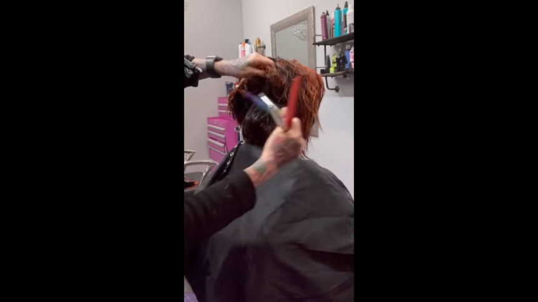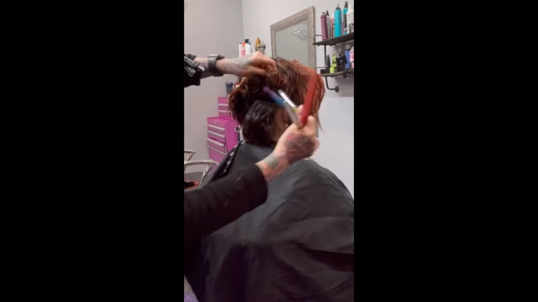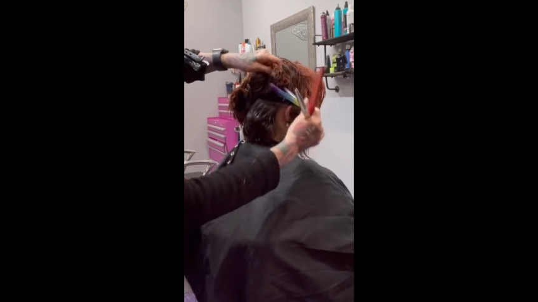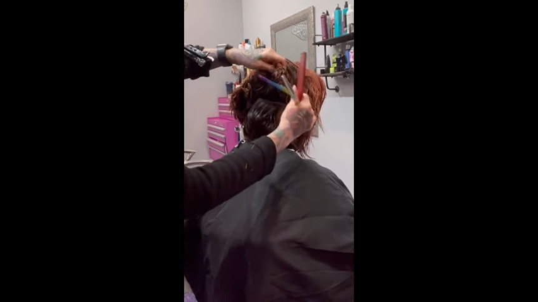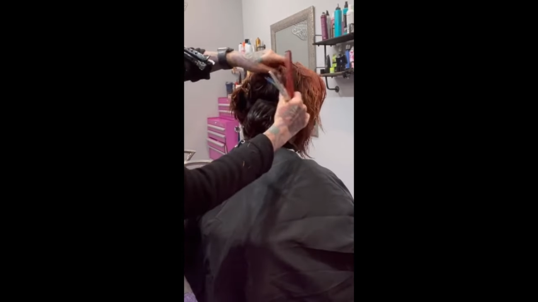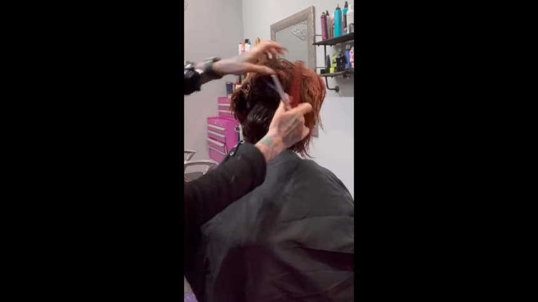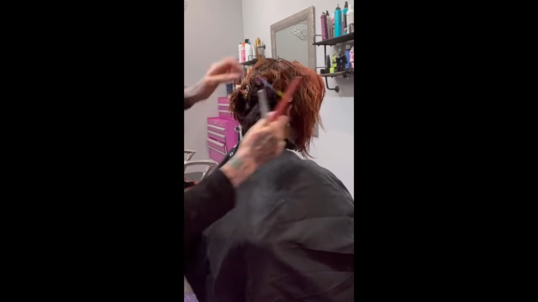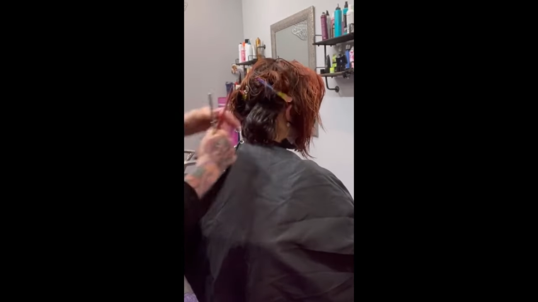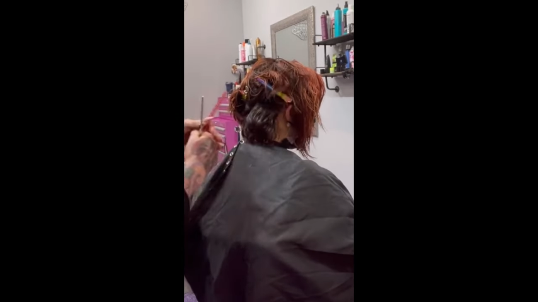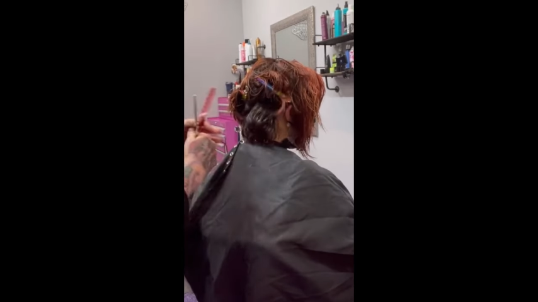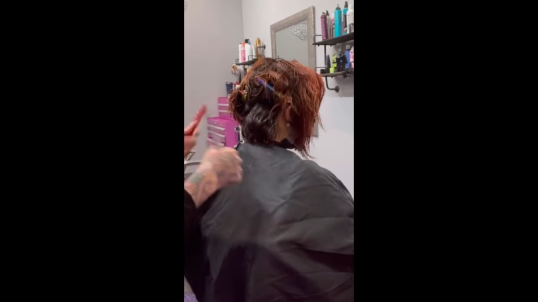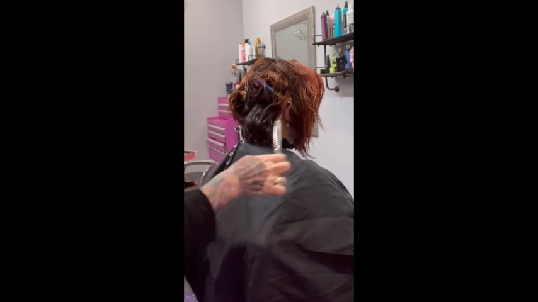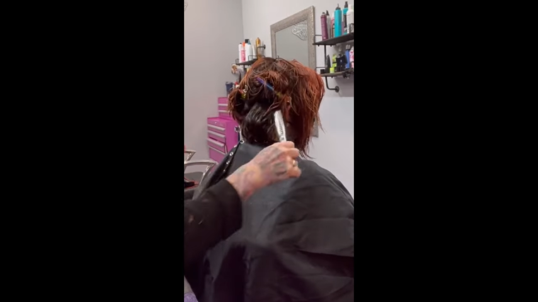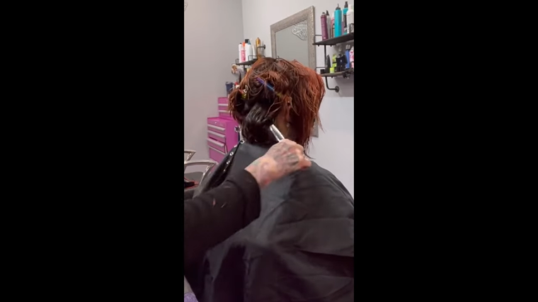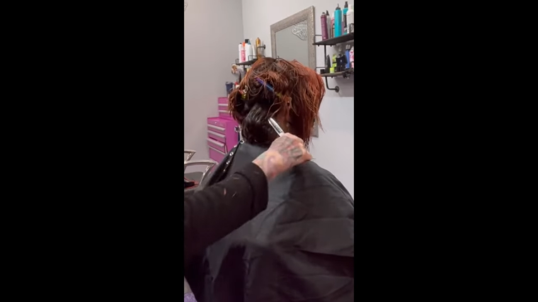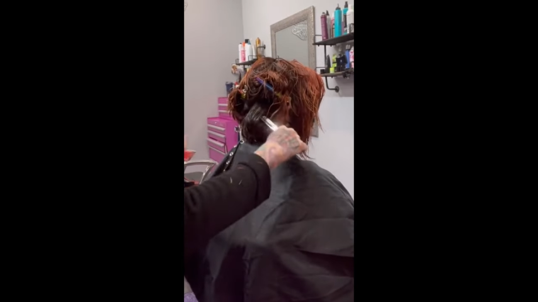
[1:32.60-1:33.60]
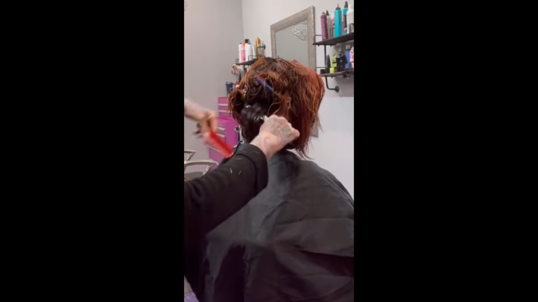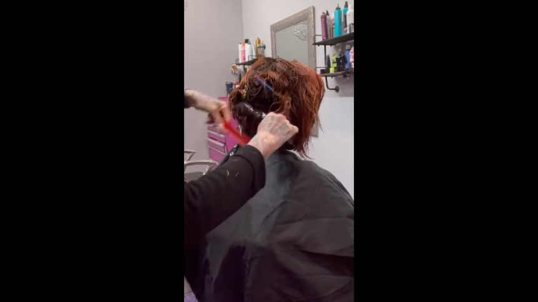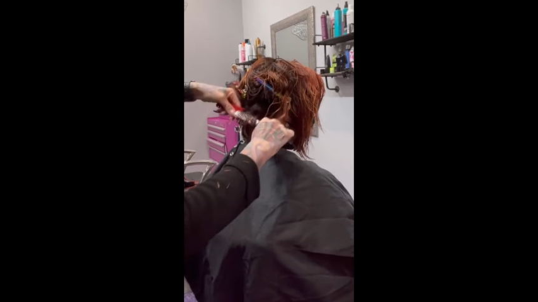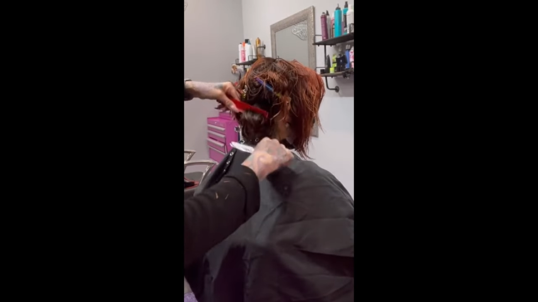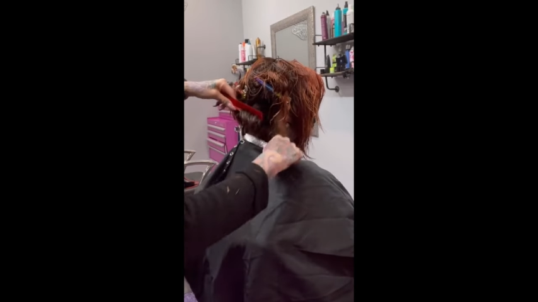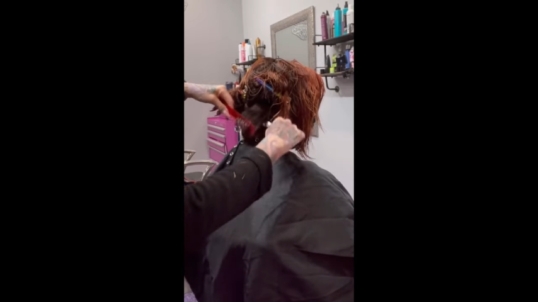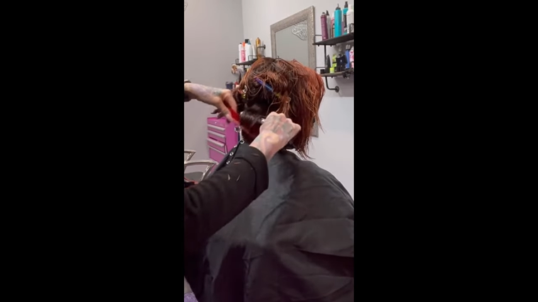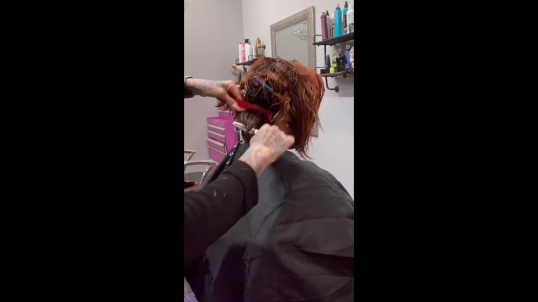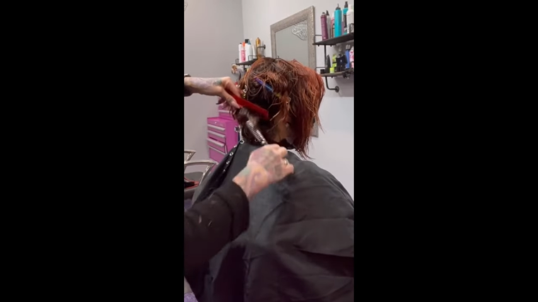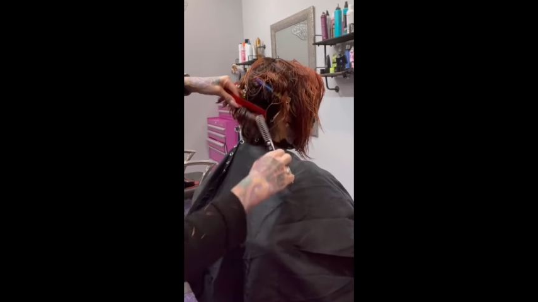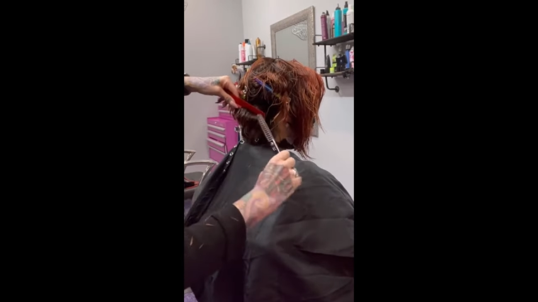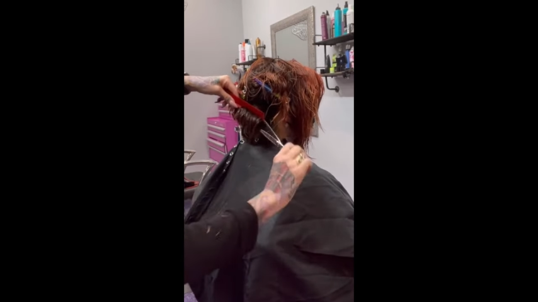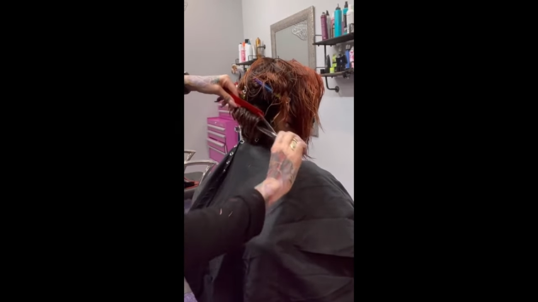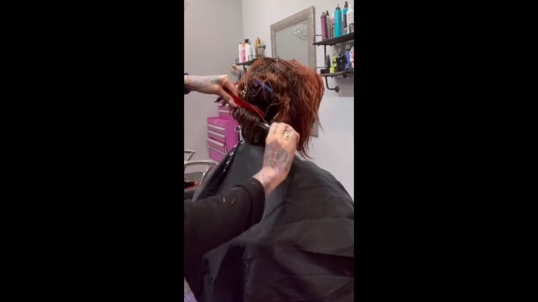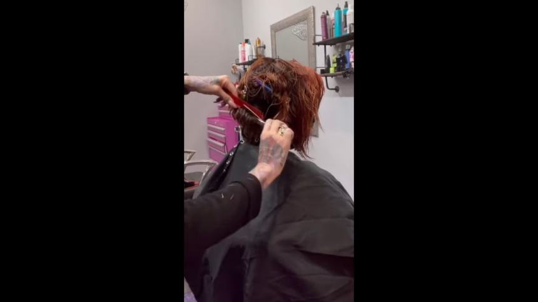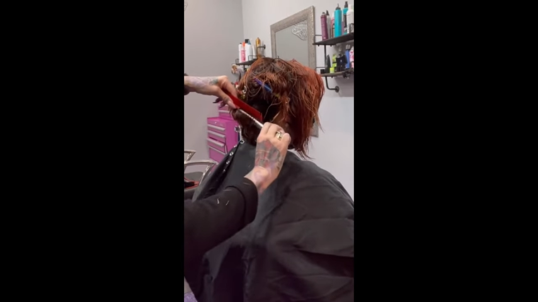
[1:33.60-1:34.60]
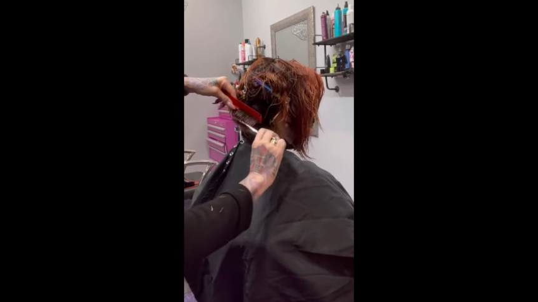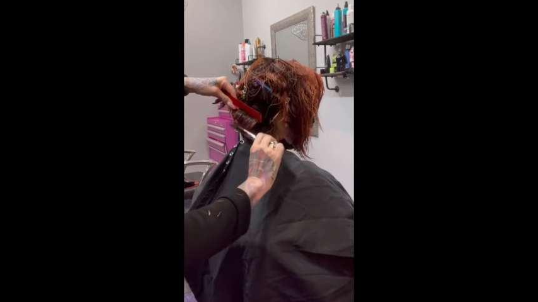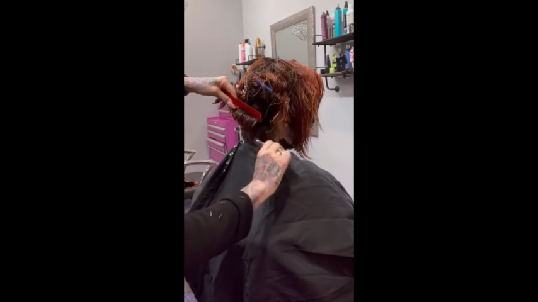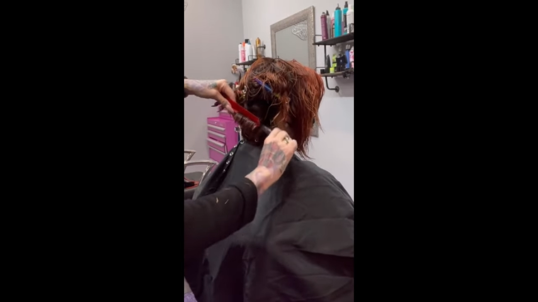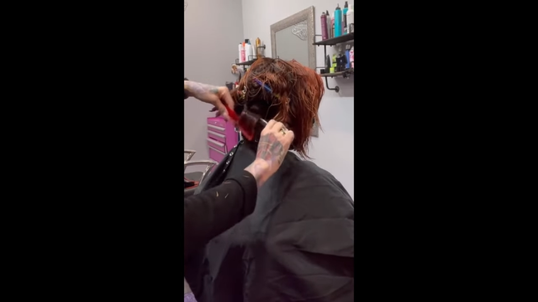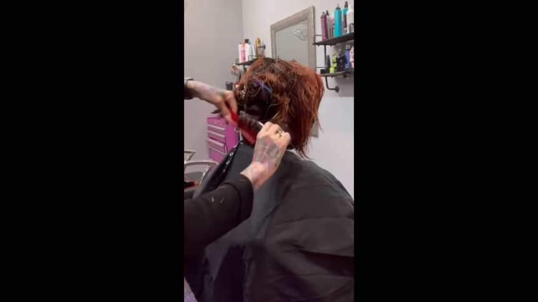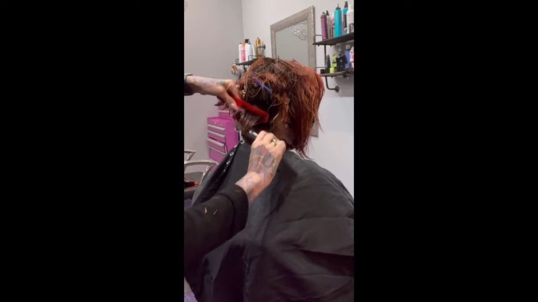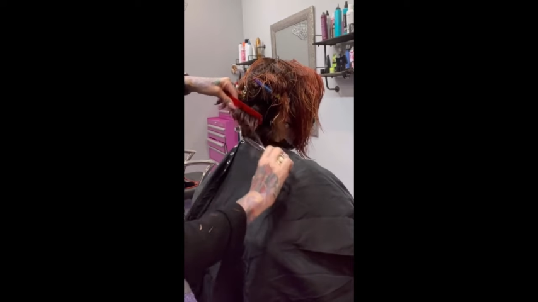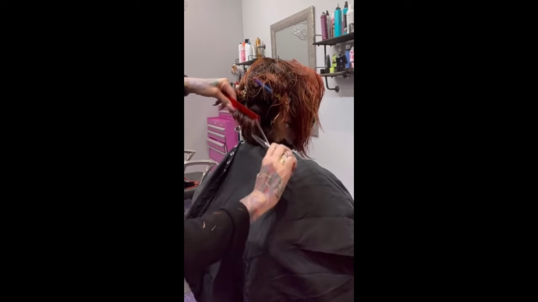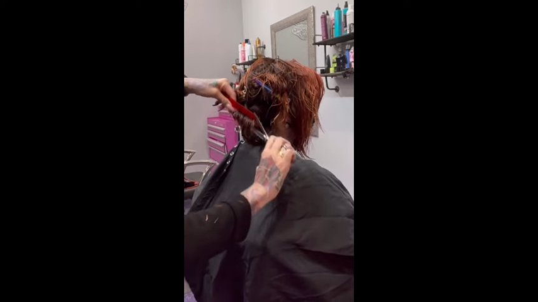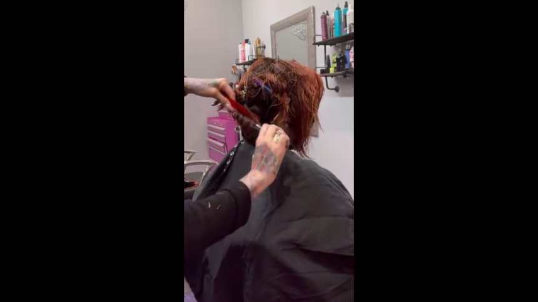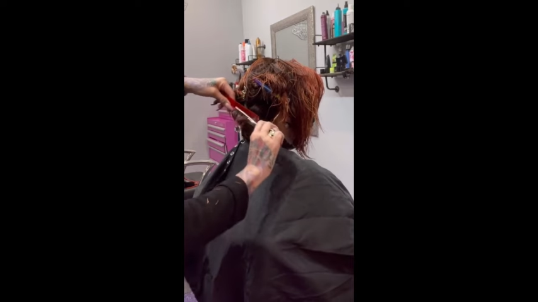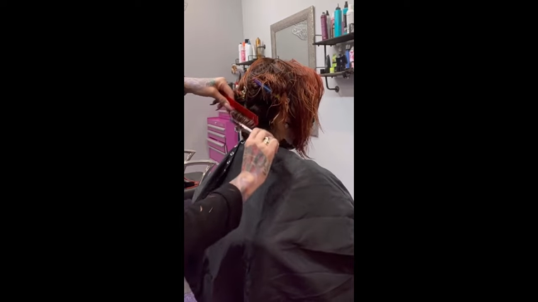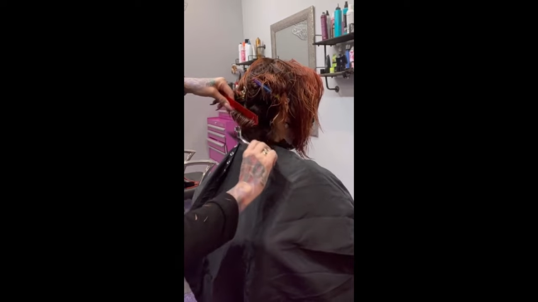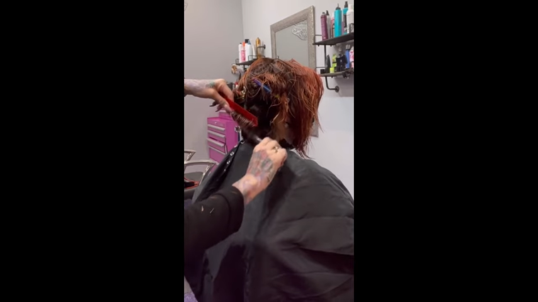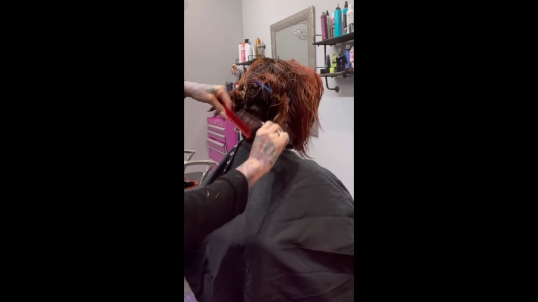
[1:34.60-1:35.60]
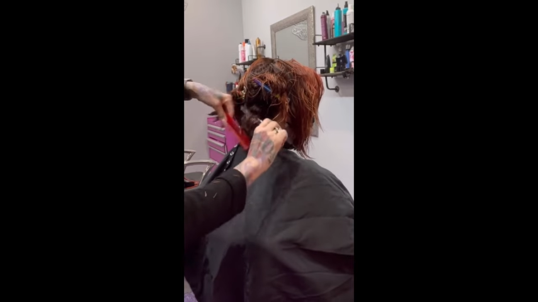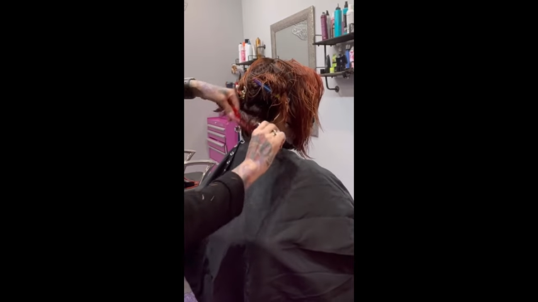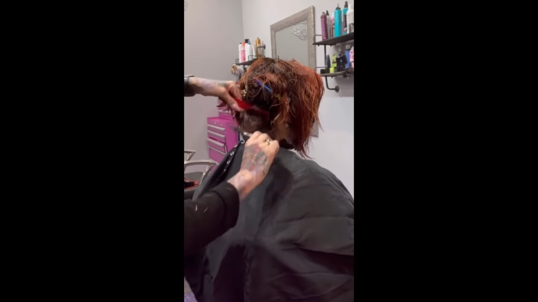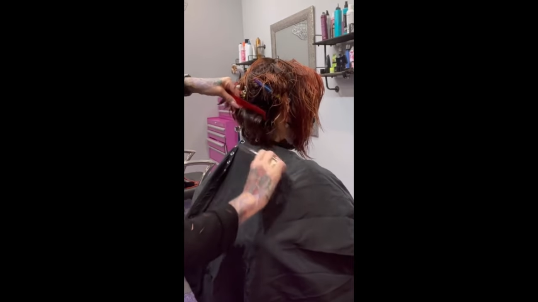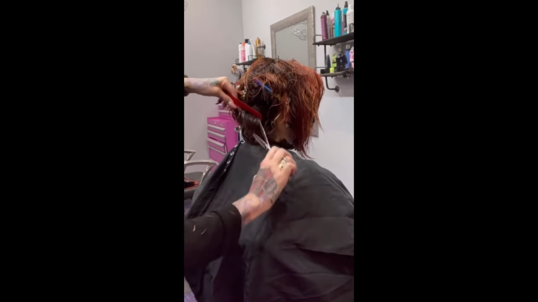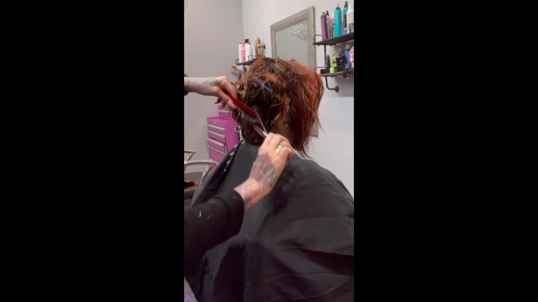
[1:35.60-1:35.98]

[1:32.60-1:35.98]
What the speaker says: (no speaker visible)